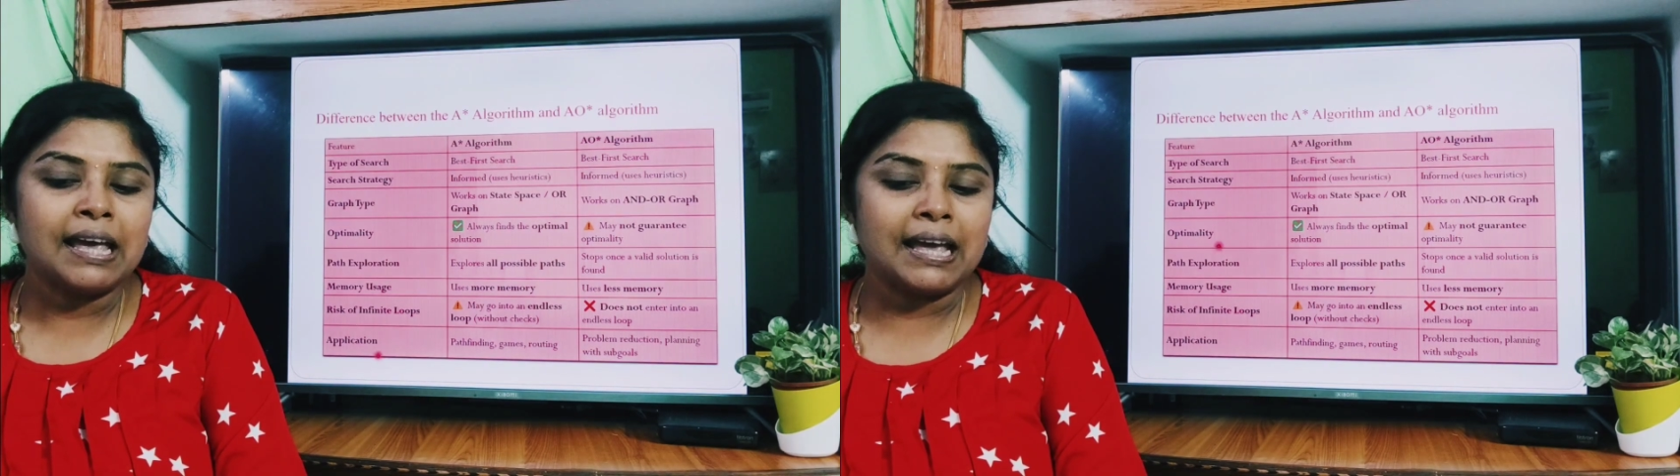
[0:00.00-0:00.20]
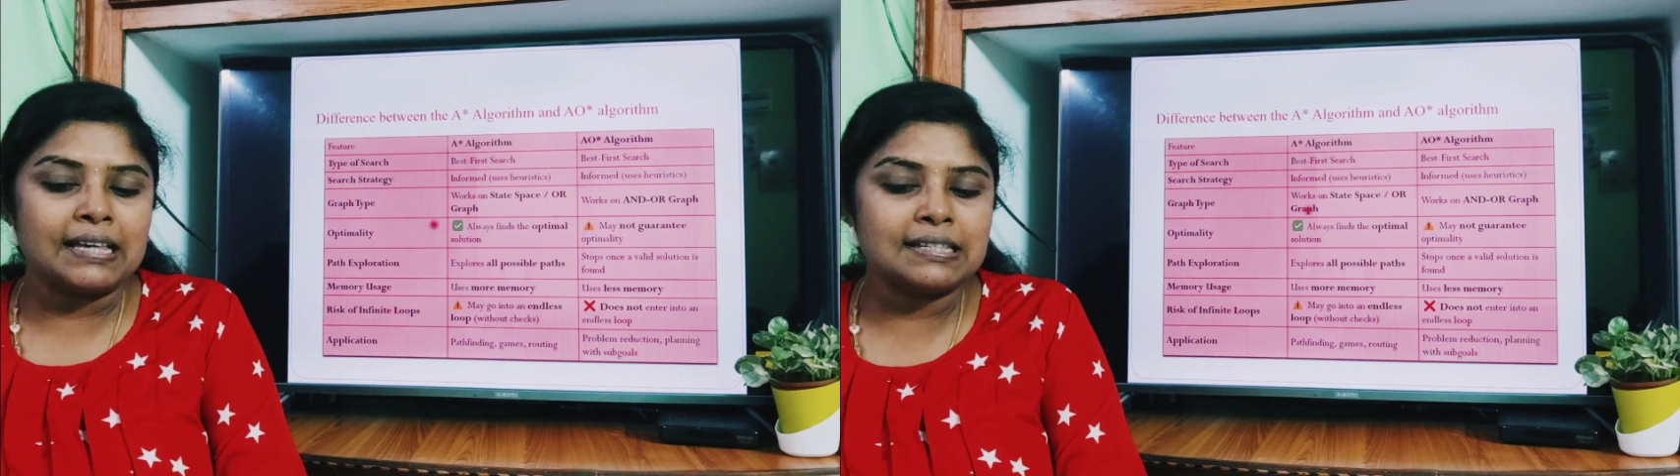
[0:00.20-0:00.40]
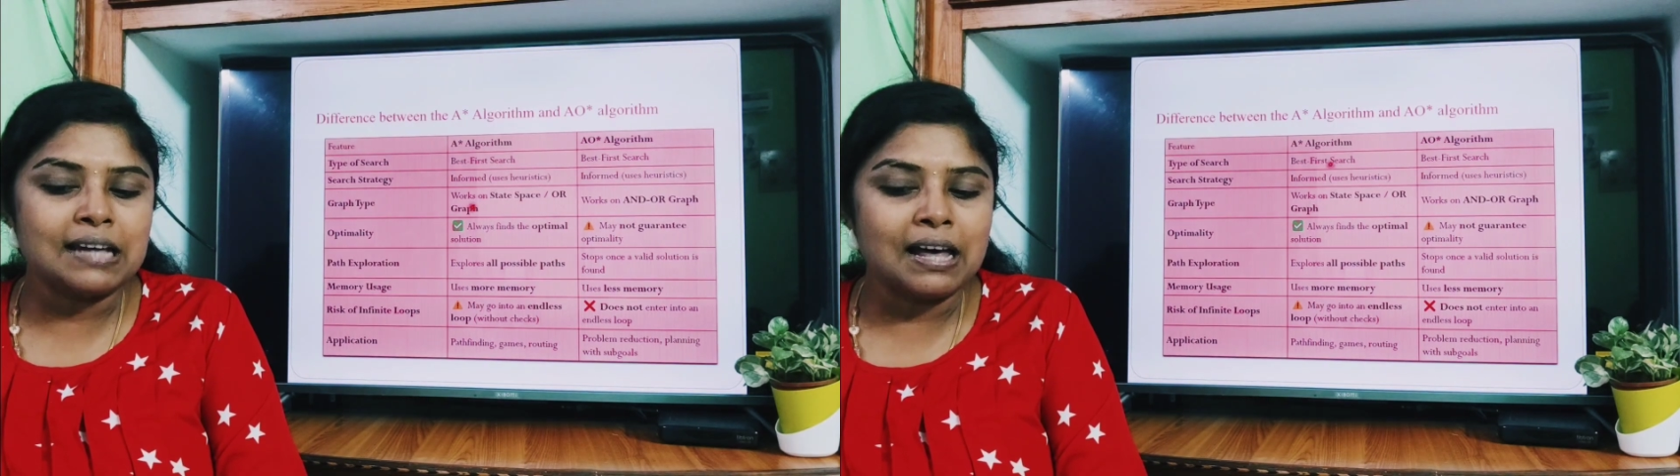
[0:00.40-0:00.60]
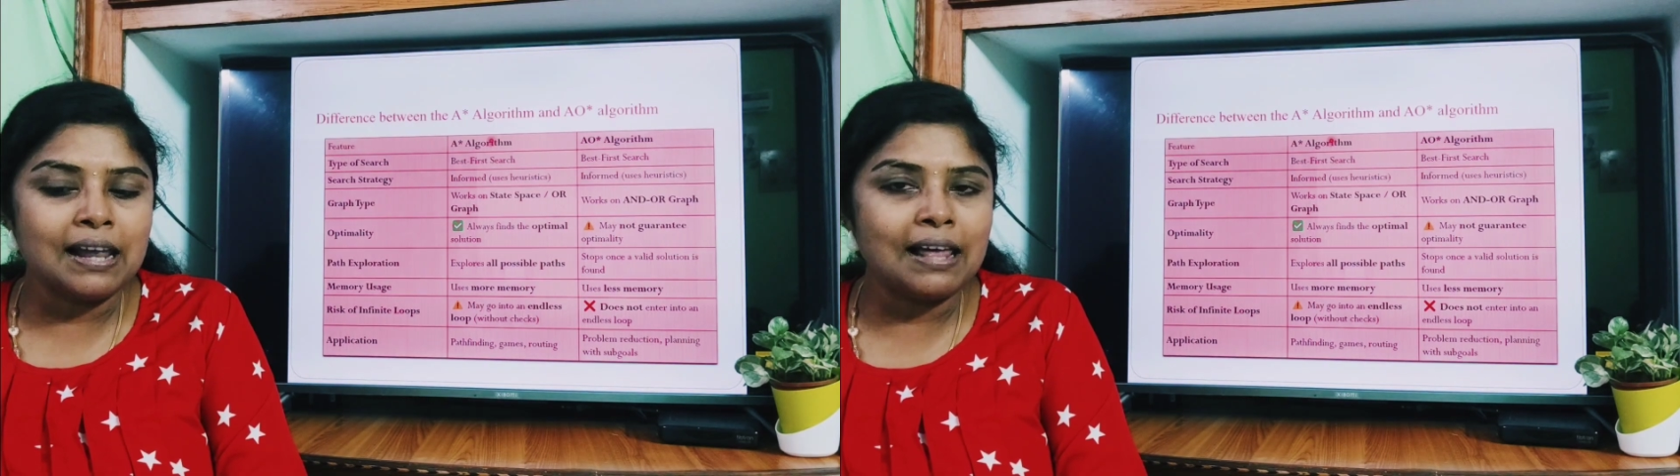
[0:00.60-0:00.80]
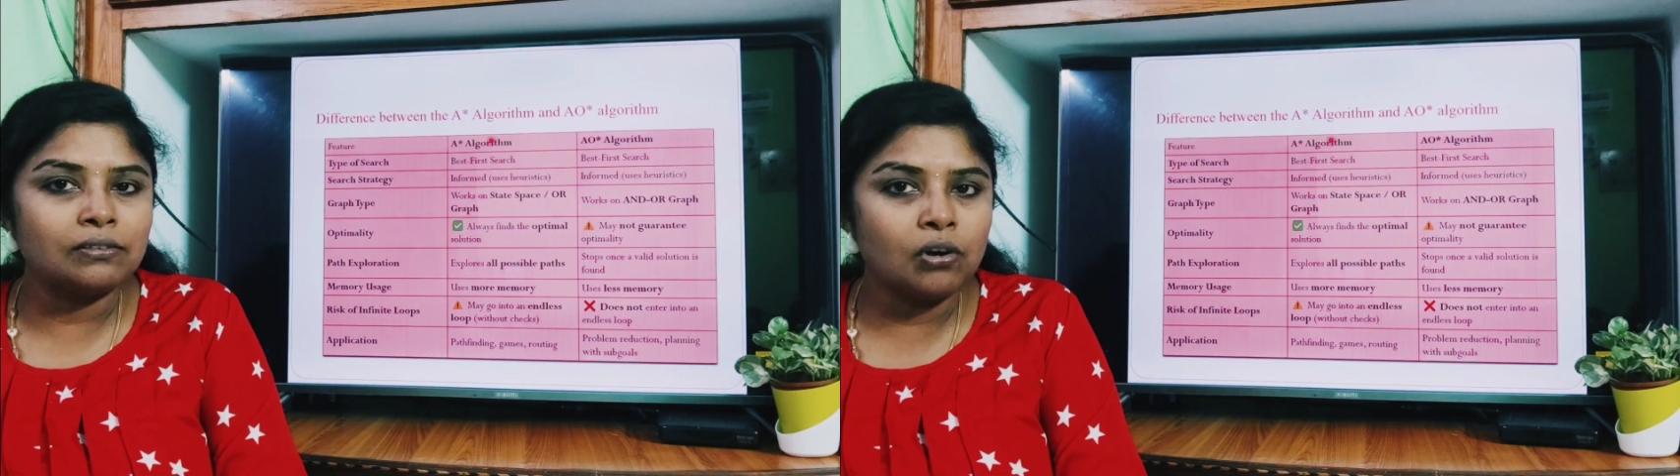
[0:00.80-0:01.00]
A star
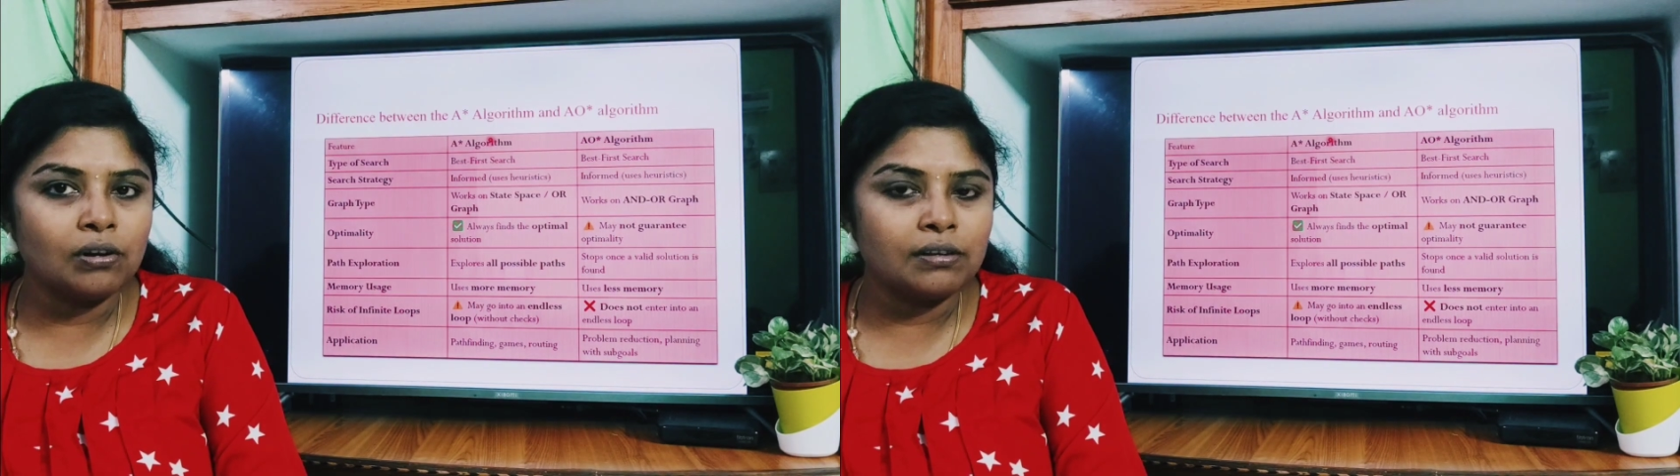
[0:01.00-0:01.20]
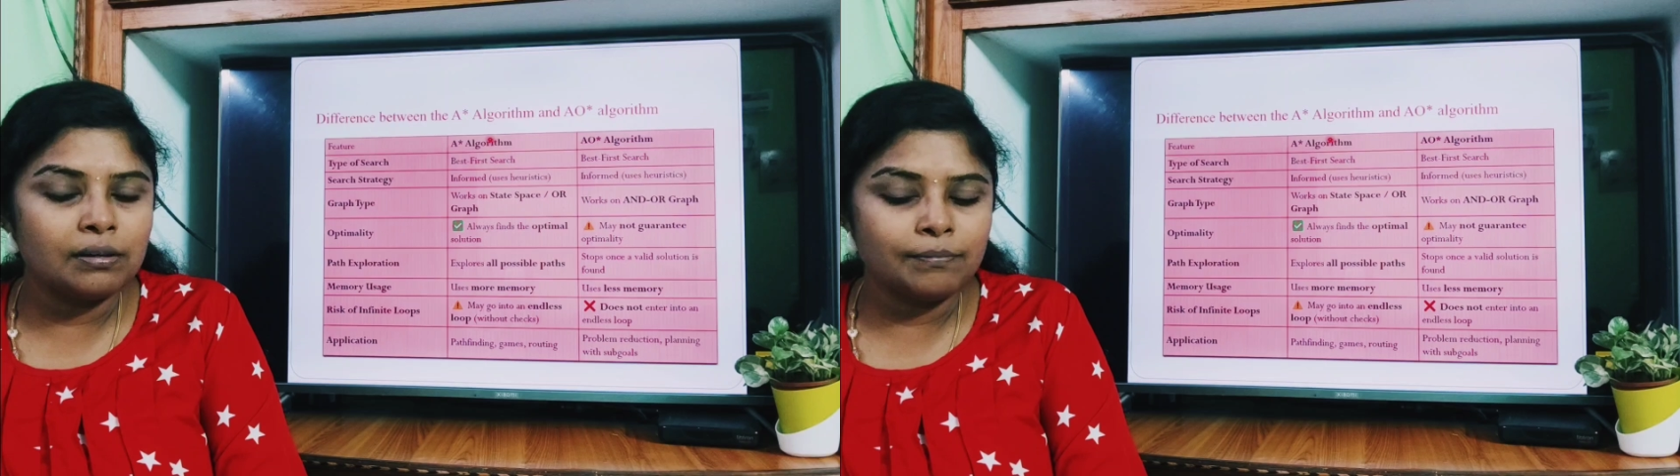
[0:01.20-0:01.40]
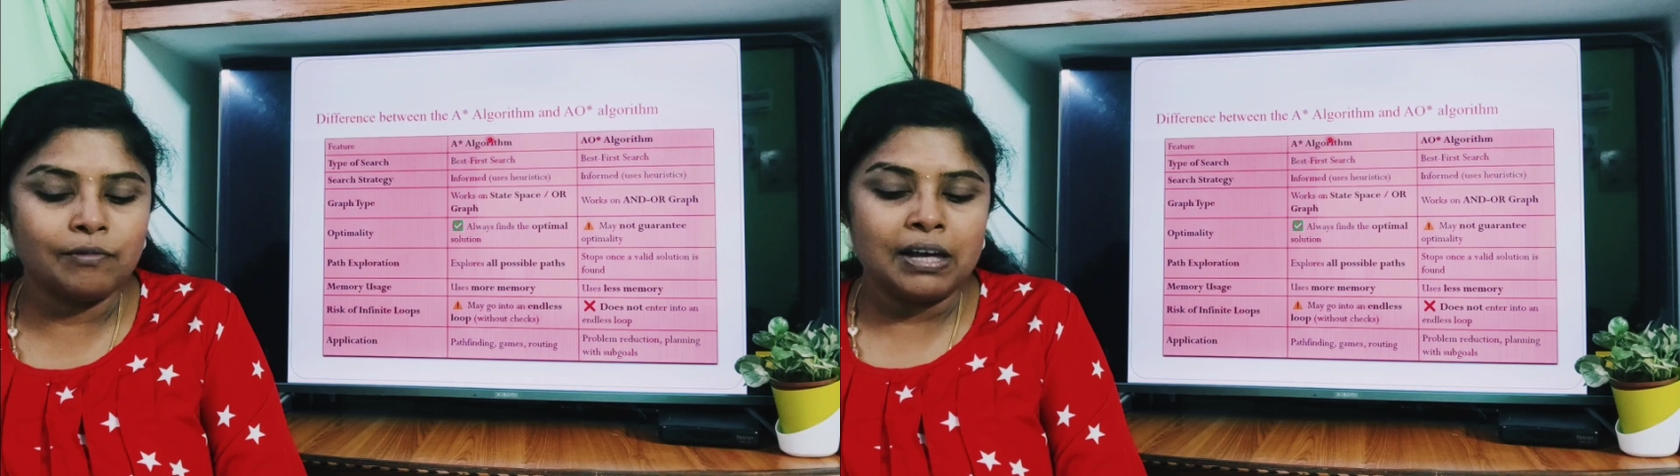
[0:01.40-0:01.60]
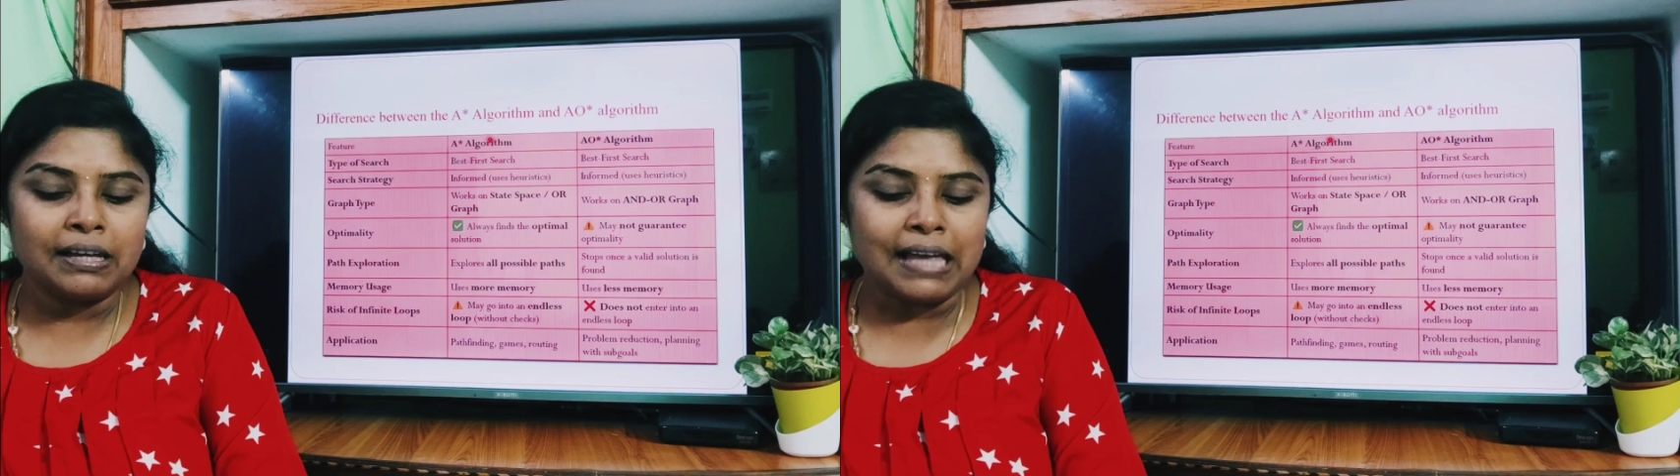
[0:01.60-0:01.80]
algorithm